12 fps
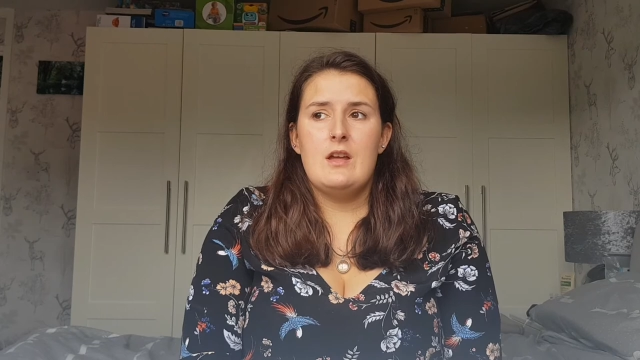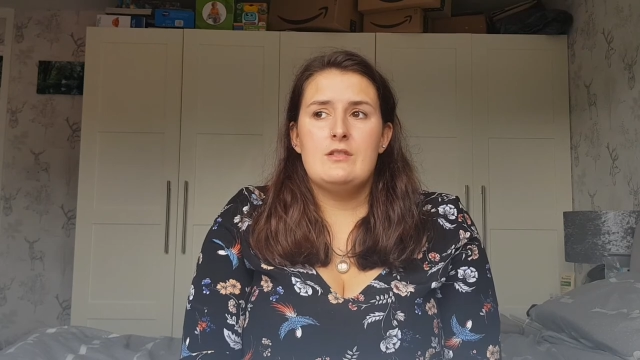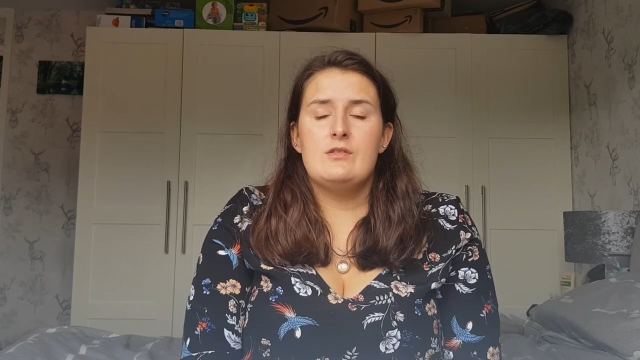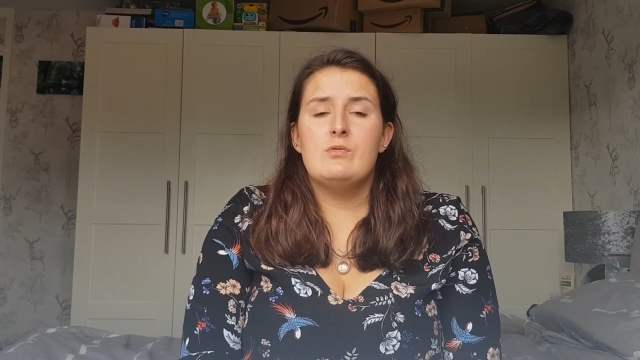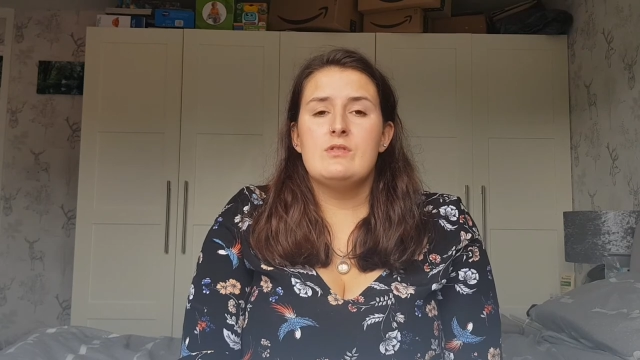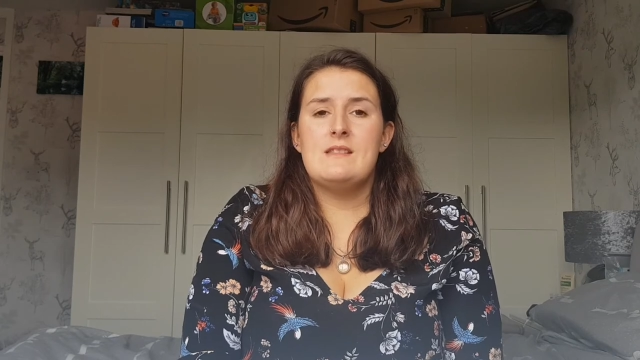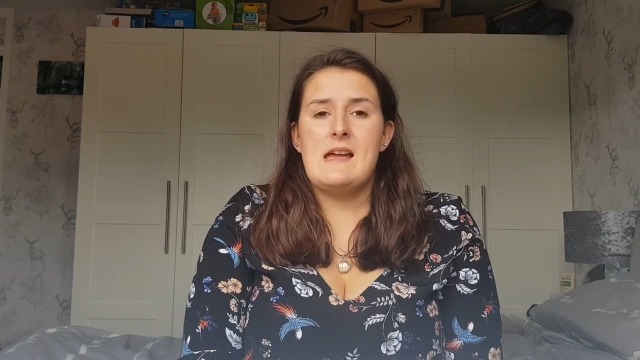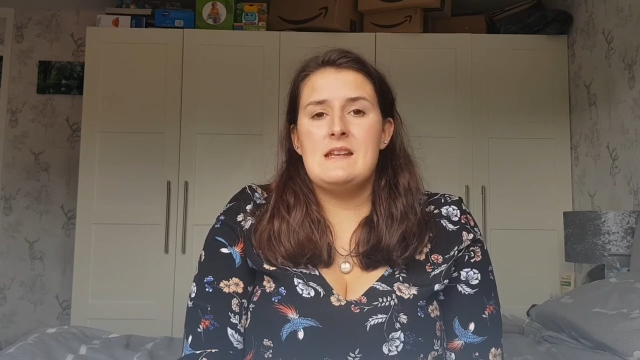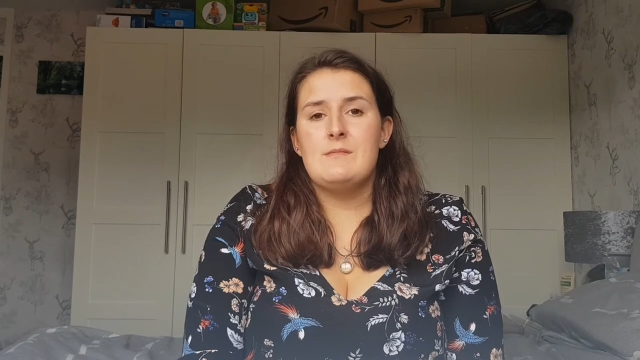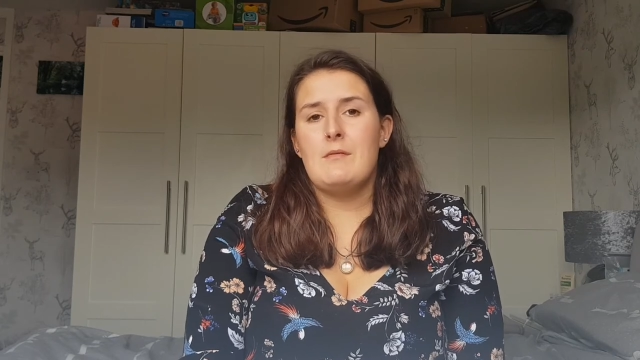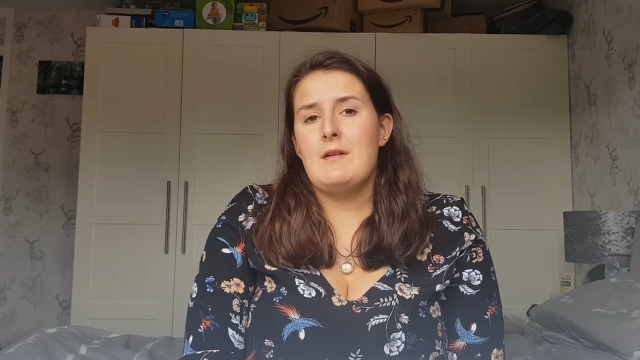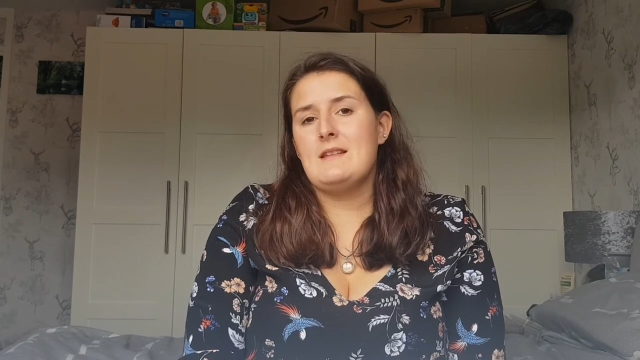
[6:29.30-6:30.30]
towards the end
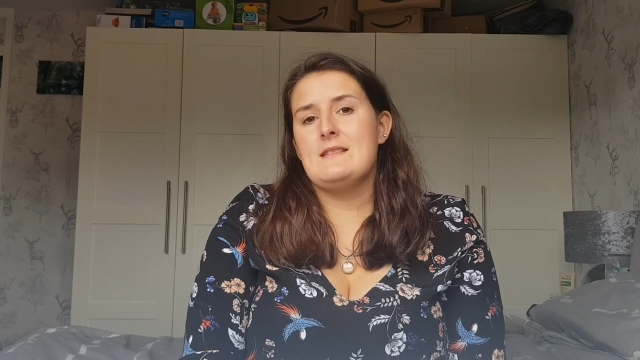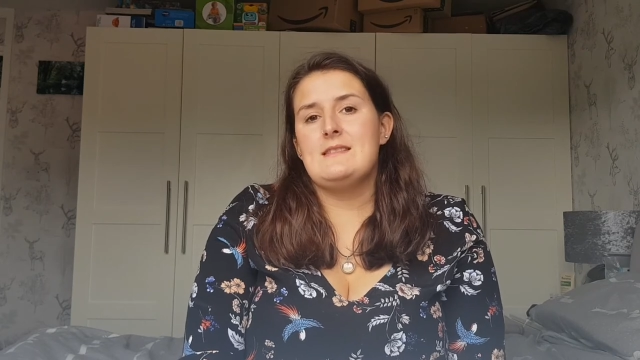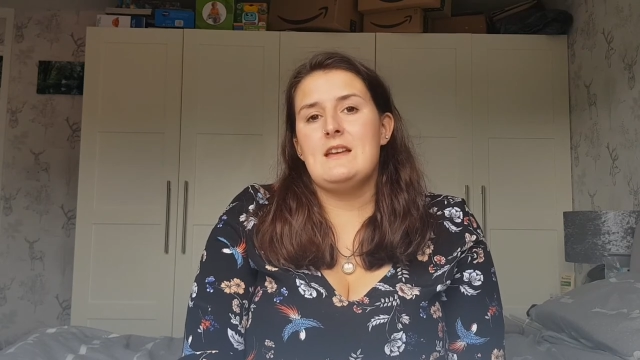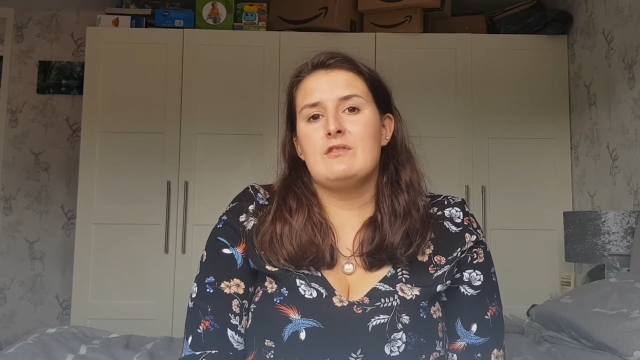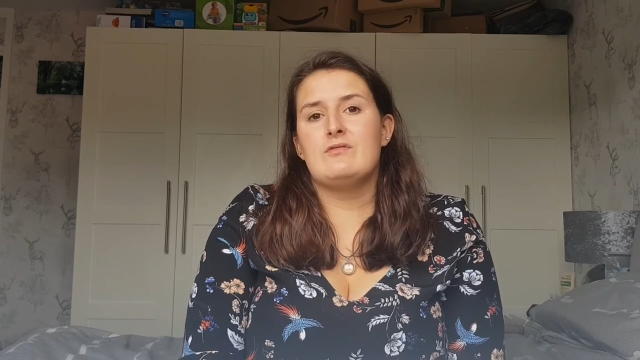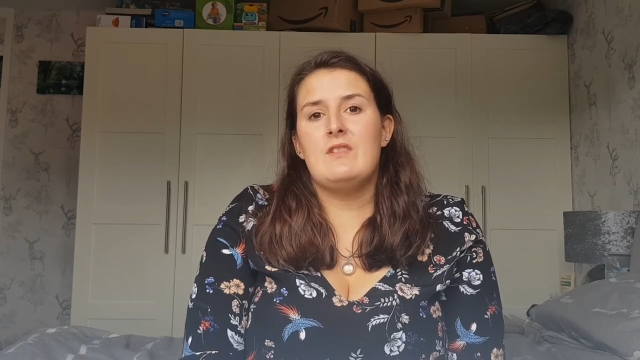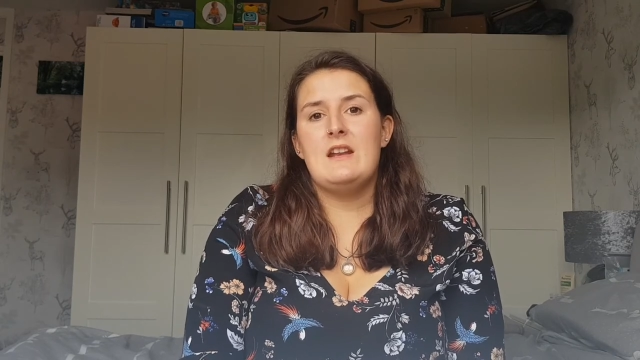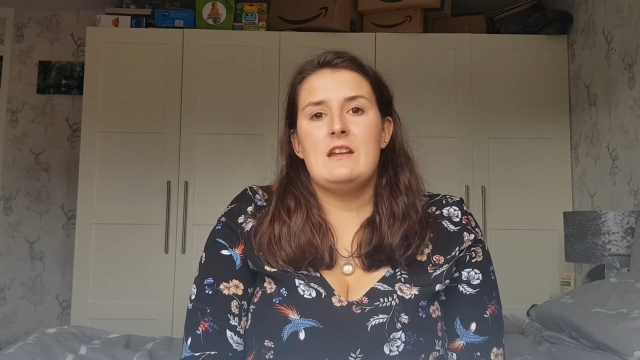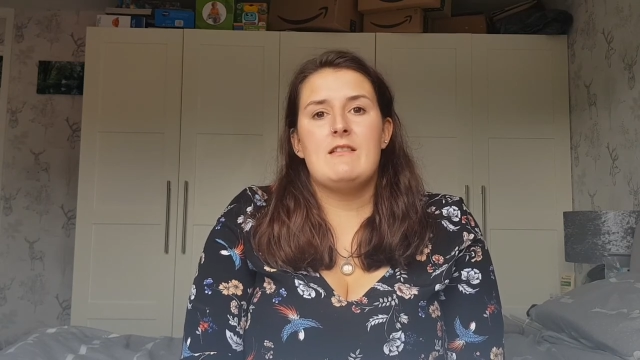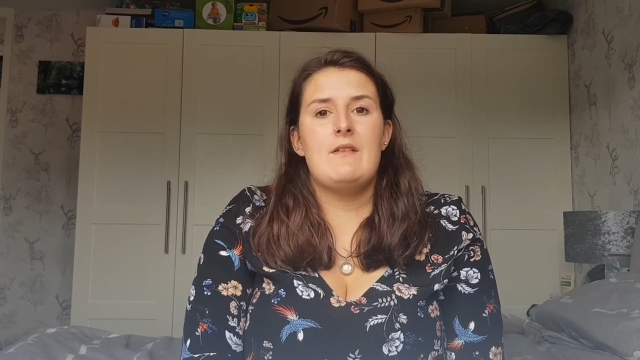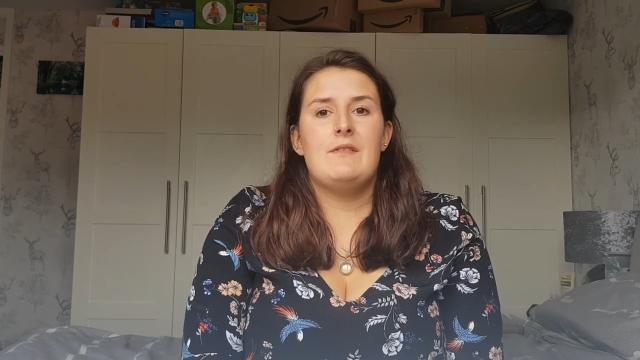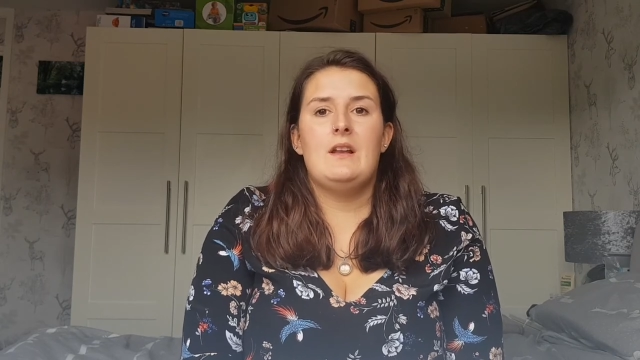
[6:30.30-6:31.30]
of my pregnancy I was really
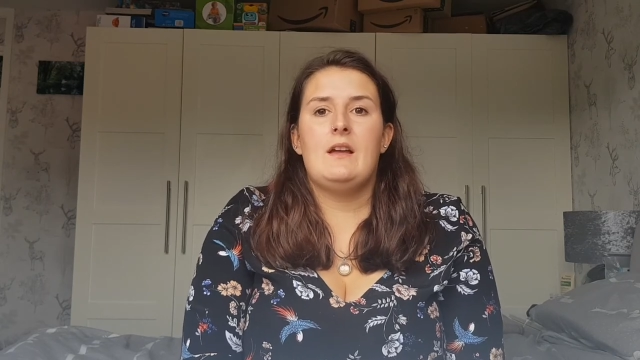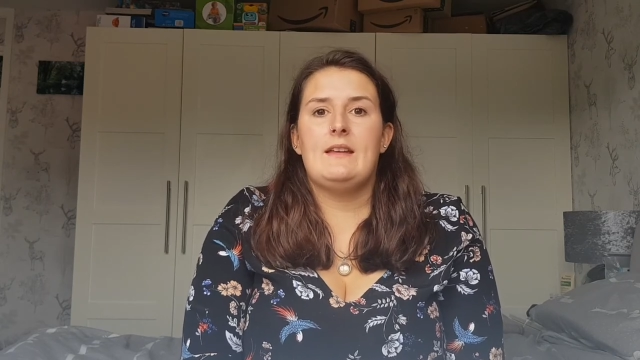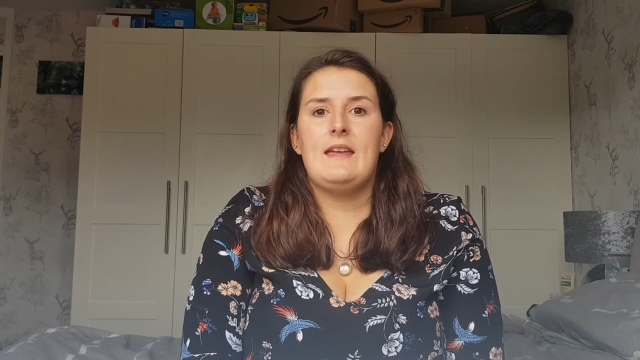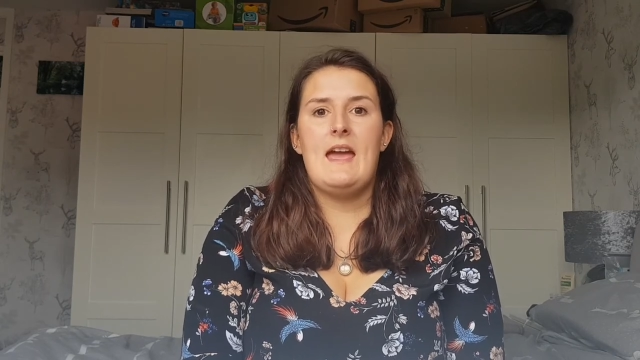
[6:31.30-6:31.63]
craving like